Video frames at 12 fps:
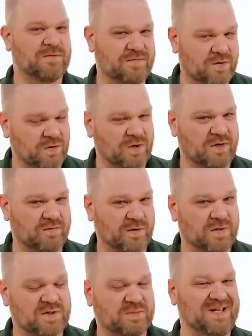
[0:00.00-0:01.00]
if you're looking
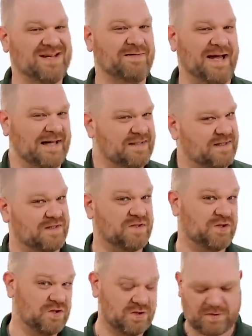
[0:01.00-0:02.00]
for speed of
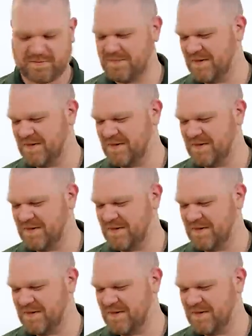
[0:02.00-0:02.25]
access to.